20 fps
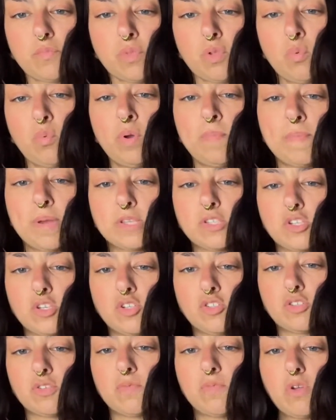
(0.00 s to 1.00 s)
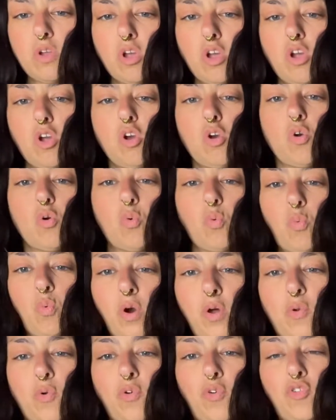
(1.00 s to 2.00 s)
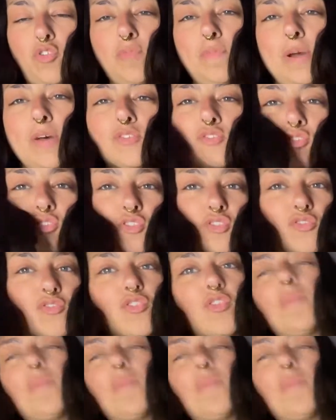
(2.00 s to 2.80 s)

One message, one oracle message for